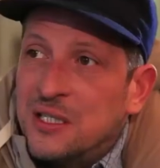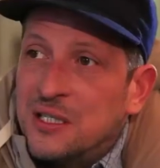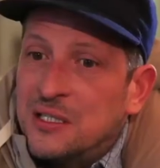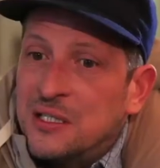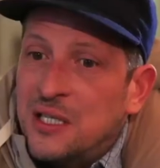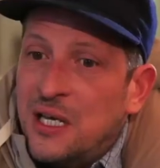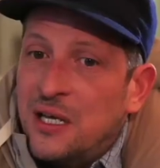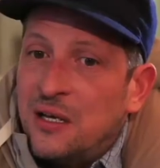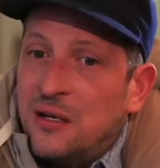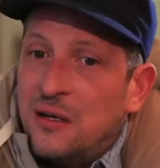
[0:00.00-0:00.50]

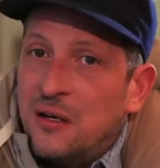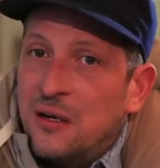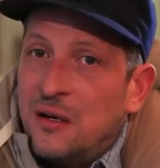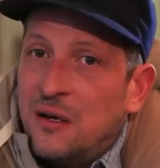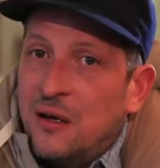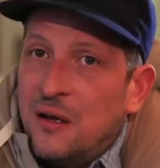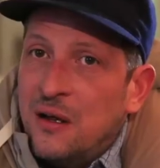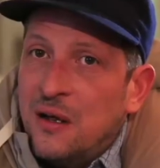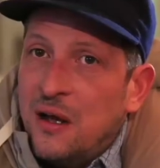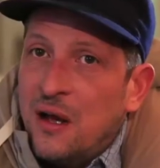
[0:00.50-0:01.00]
said,
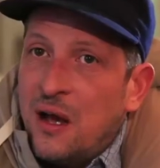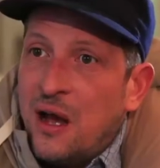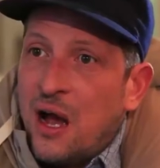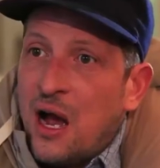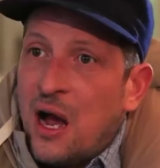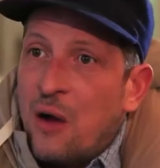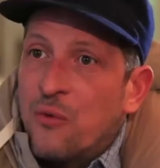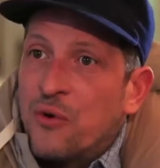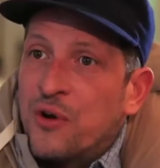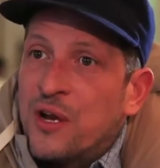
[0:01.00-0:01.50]

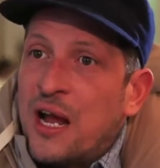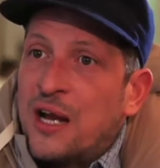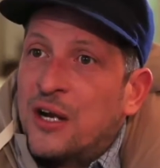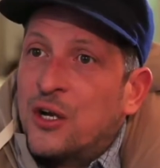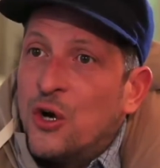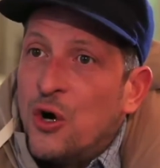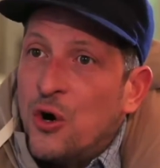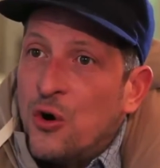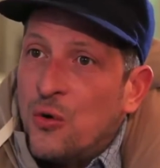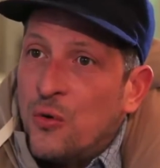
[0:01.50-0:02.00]
I will not
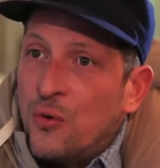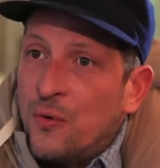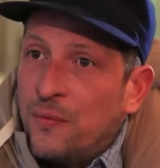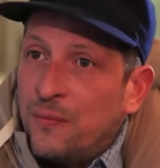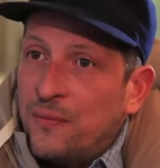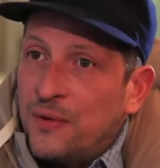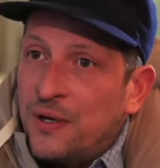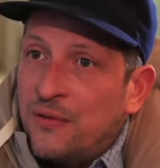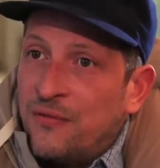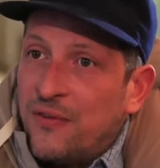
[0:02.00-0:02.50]
go
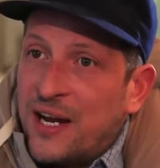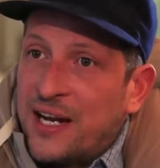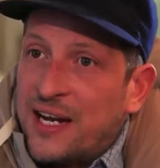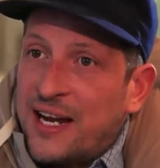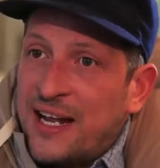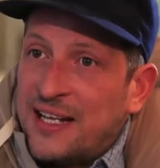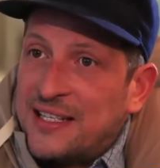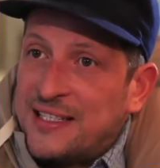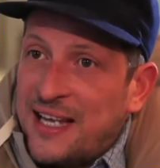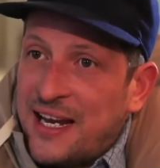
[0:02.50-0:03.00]
if I
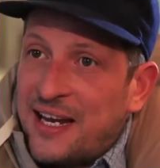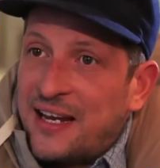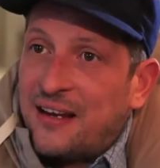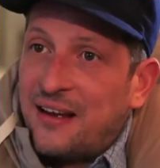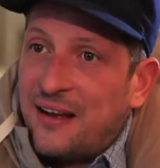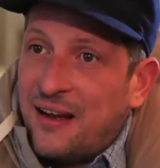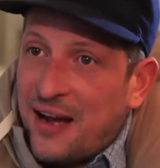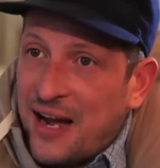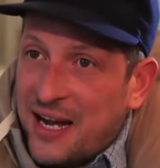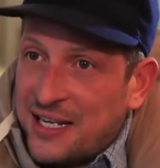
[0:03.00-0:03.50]
can't take
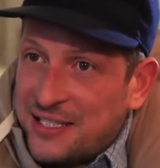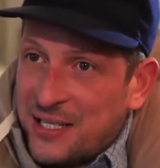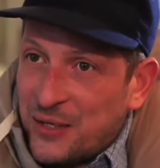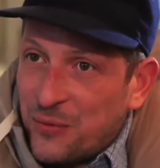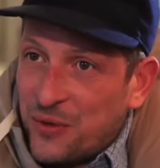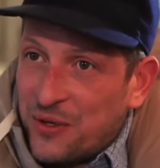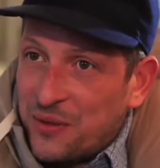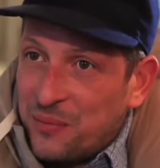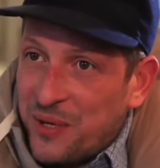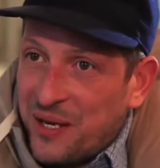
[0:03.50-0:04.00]

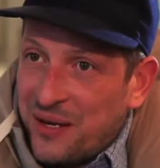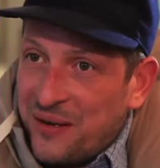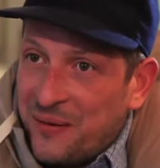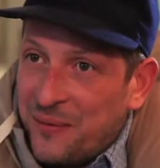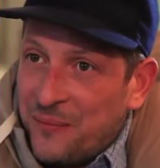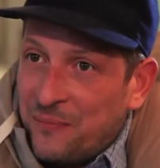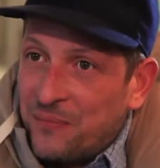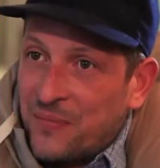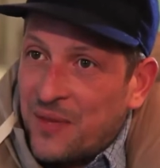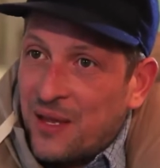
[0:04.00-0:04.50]
Isaac with me.
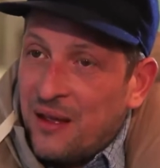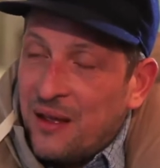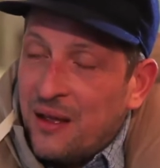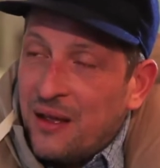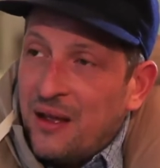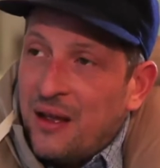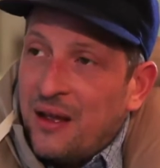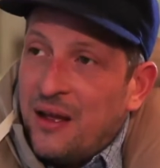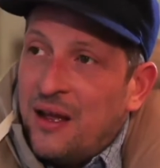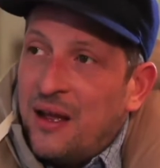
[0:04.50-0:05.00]

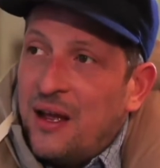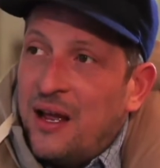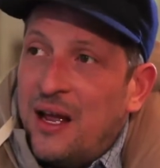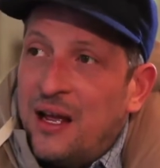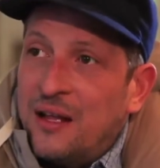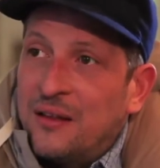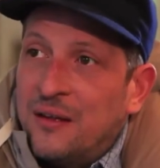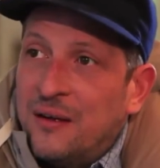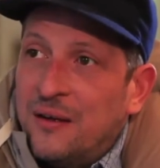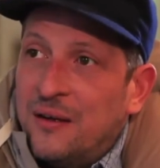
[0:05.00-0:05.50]

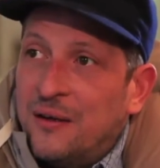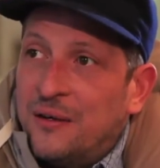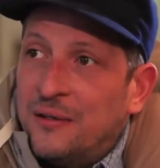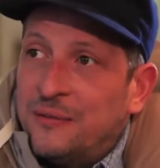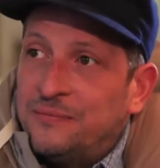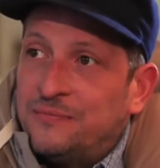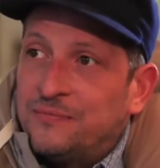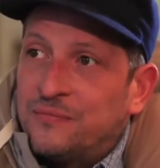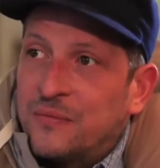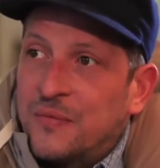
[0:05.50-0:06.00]
And
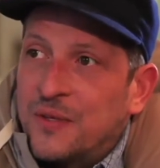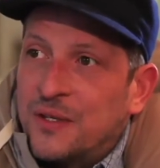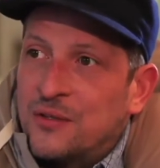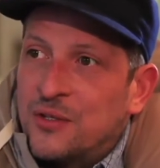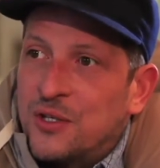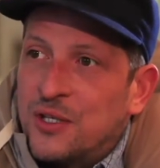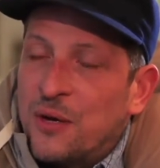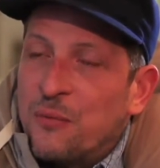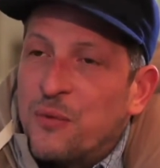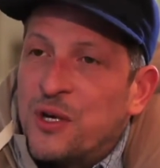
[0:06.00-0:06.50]

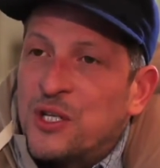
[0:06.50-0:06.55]
so then we